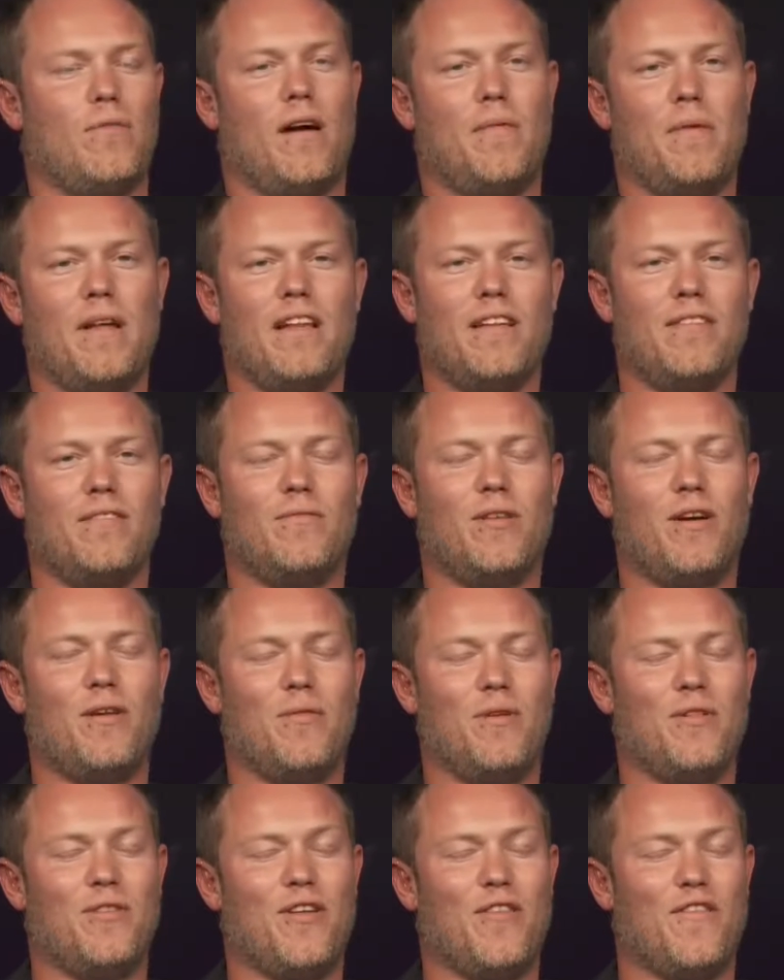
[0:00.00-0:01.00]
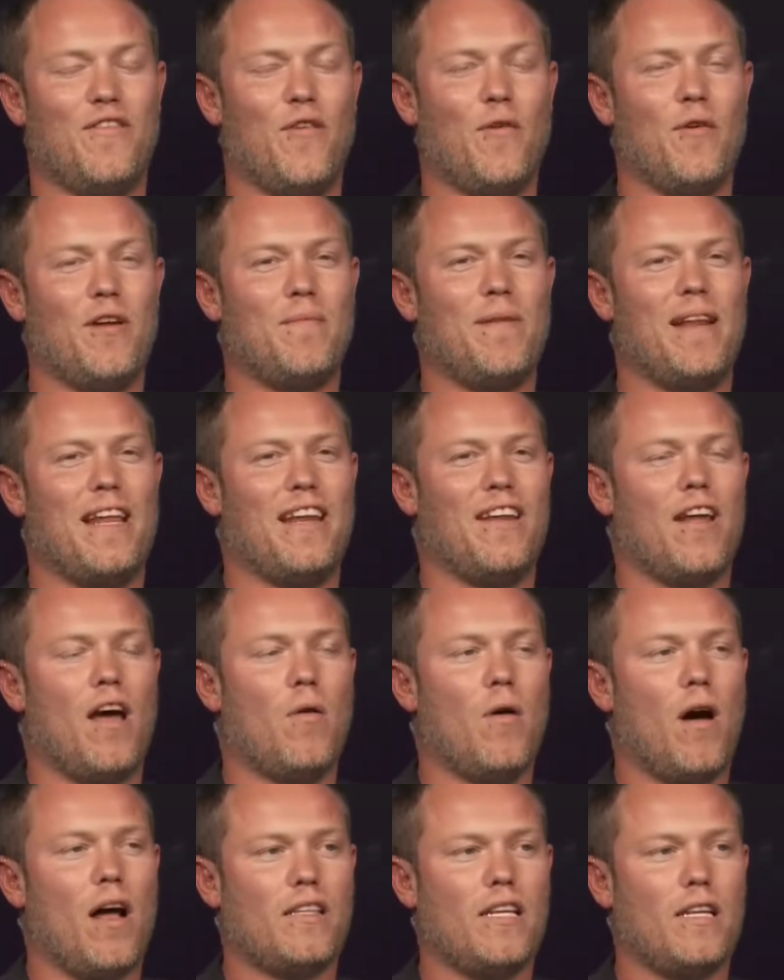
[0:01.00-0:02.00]
I mean, no, 40 million.
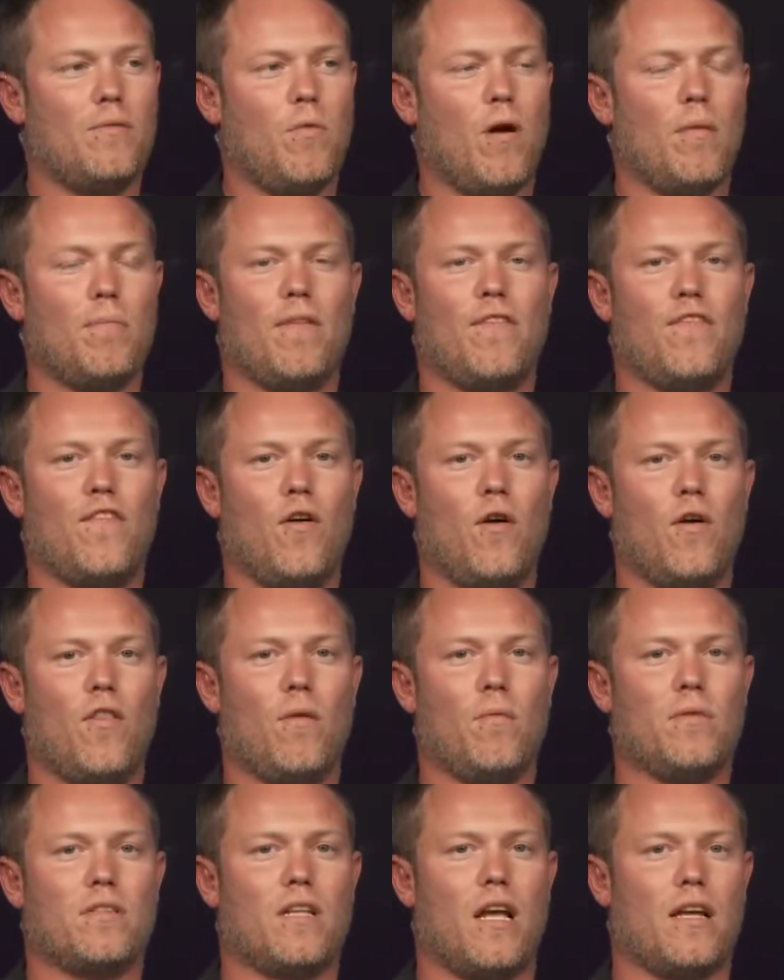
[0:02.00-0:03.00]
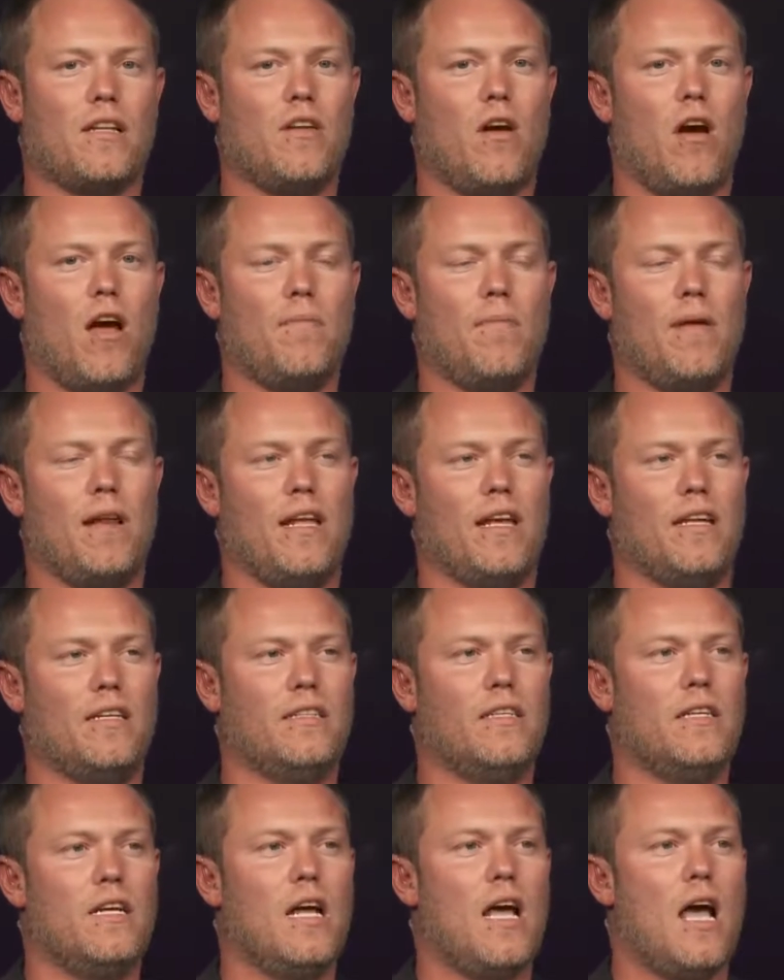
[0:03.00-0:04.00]
No, I did one before that was like 9 million,
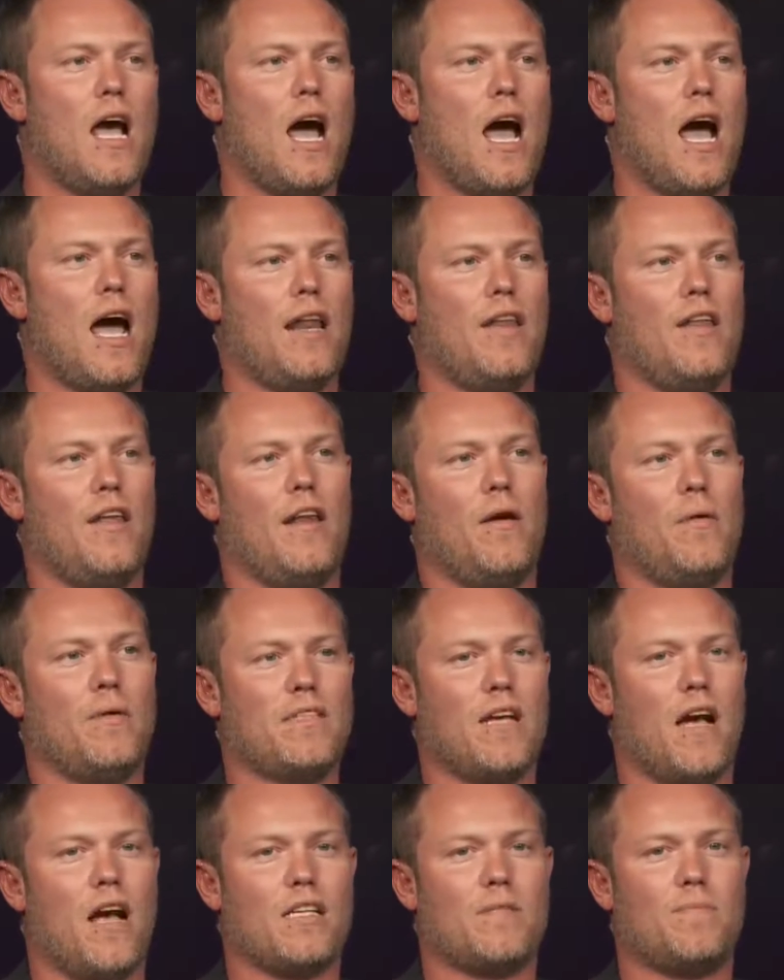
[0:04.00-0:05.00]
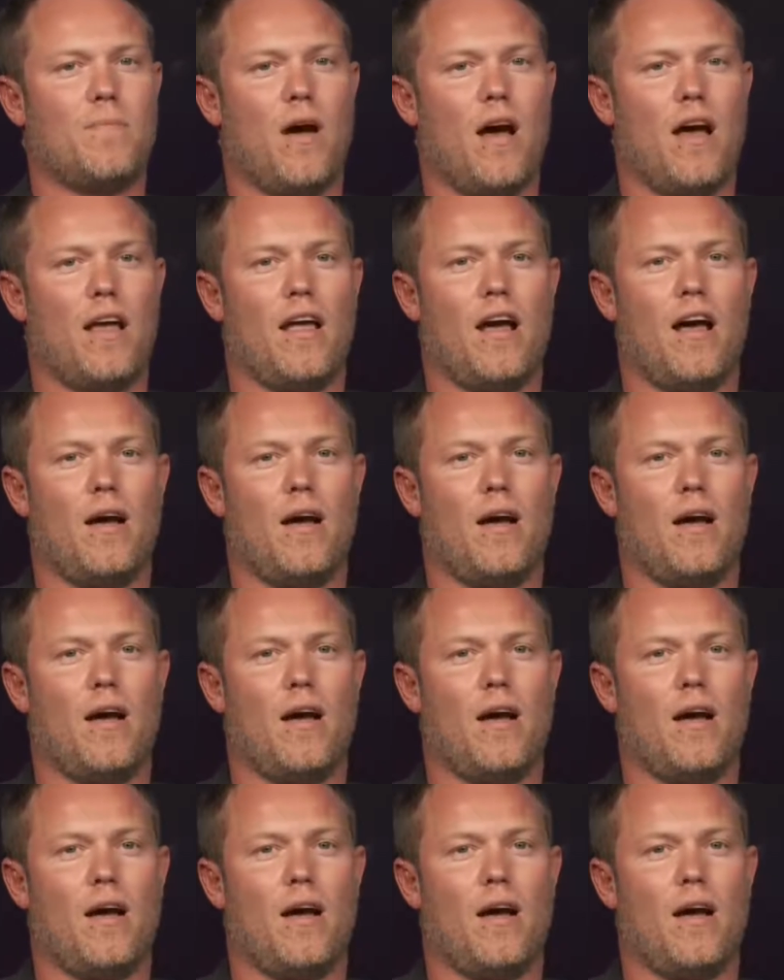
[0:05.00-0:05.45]
and then I was asked by